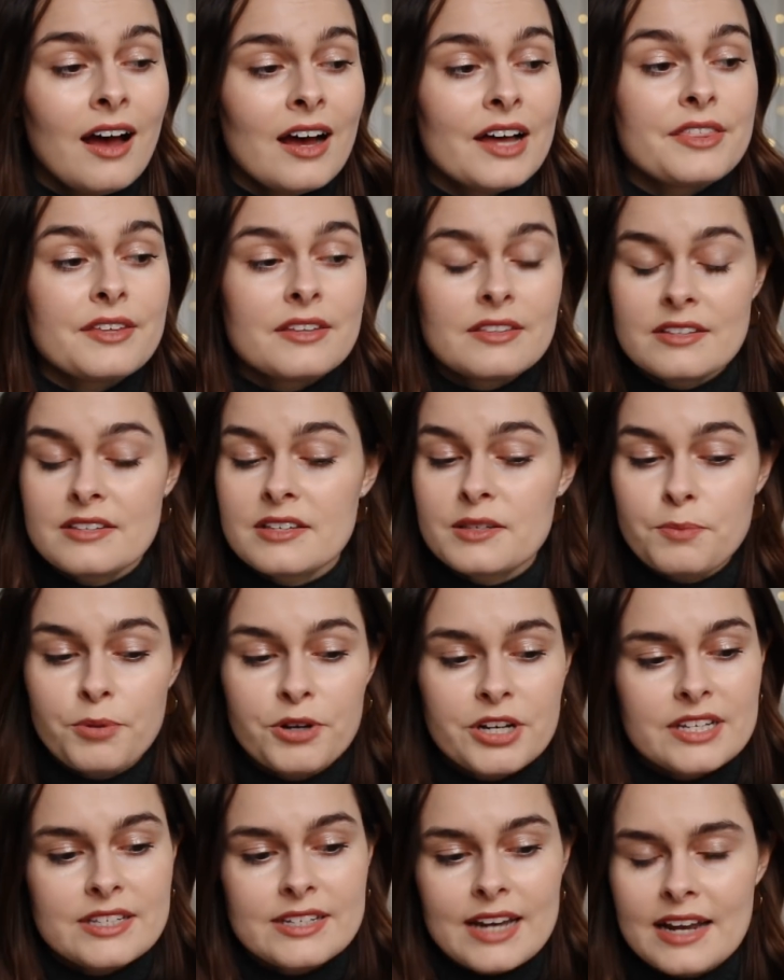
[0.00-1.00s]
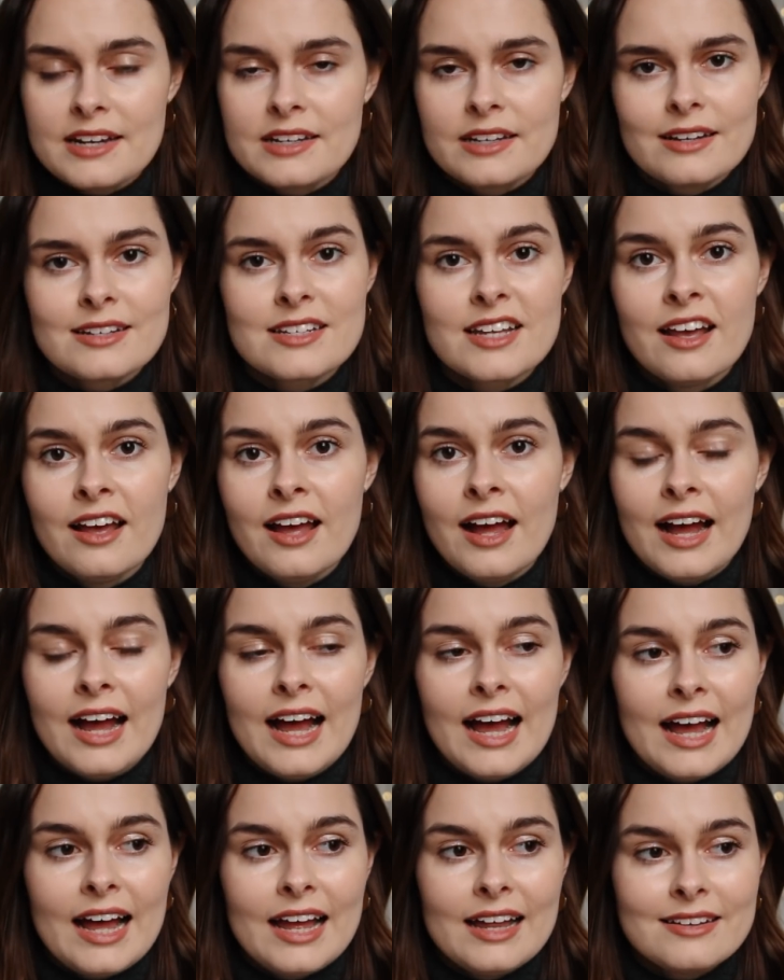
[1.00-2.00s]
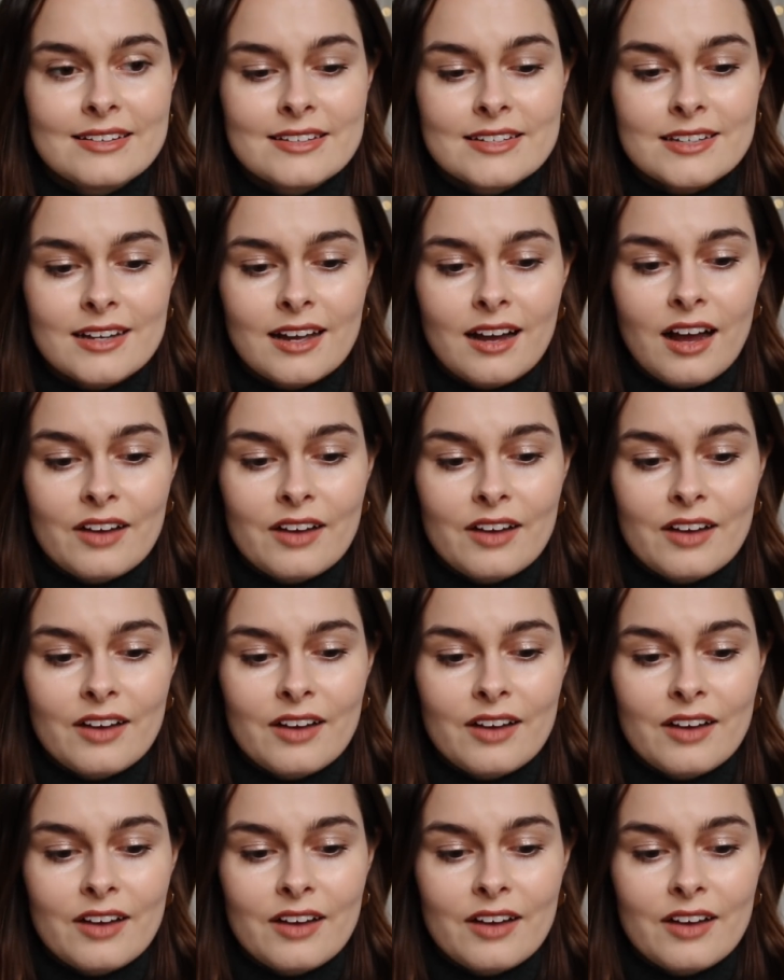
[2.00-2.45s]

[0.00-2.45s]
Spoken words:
I think this is pretty standard and